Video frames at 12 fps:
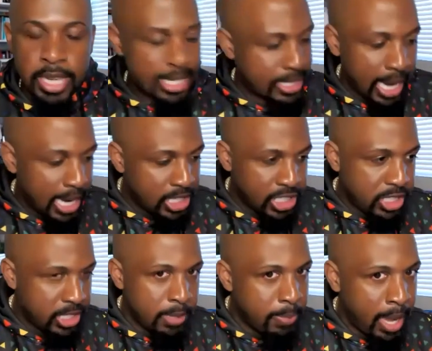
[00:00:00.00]
It's not
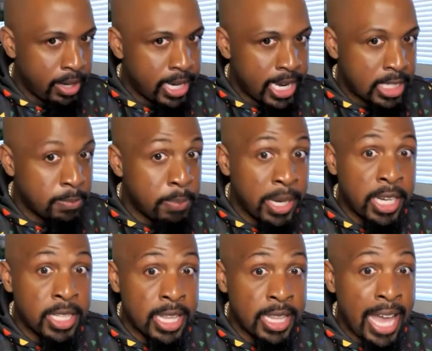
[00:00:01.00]
just about, it's
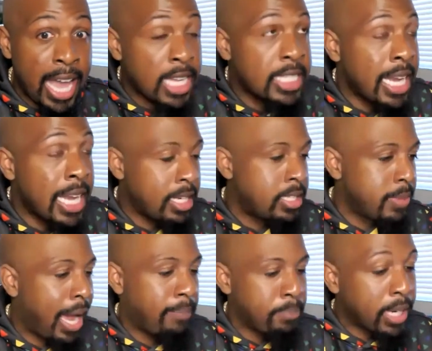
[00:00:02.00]
bigger than that. It's
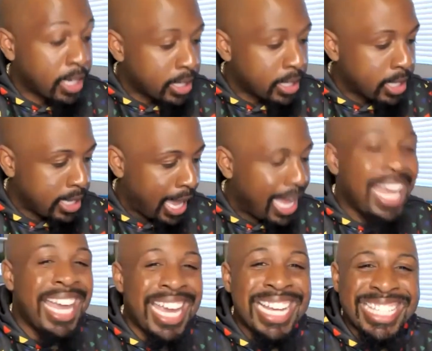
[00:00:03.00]
not bigger than that.
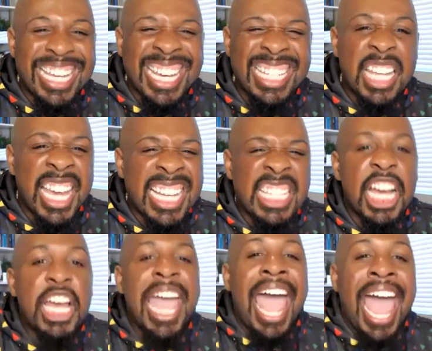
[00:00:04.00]
It's
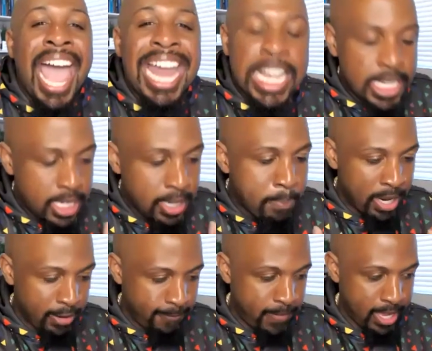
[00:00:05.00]
added
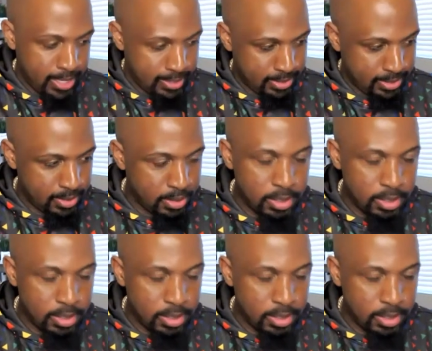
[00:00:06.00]
benefits.